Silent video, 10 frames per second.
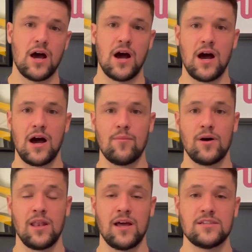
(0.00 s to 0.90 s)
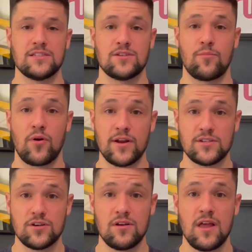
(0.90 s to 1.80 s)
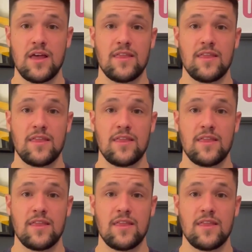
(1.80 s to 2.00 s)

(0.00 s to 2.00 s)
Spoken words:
a licensed appraiser